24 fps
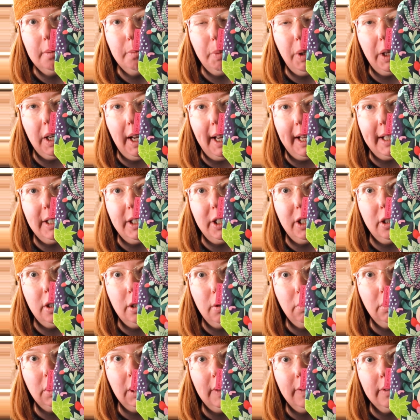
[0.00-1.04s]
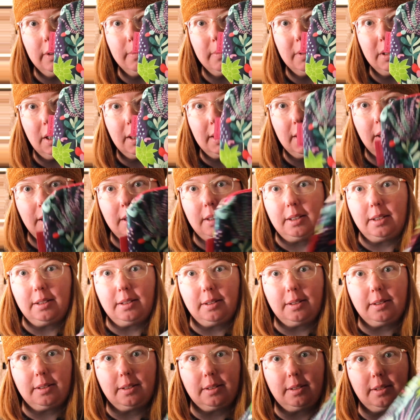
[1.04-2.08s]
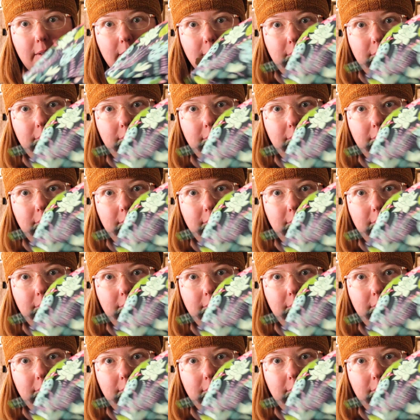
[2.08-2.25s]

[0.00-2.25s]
But I do love some succulents.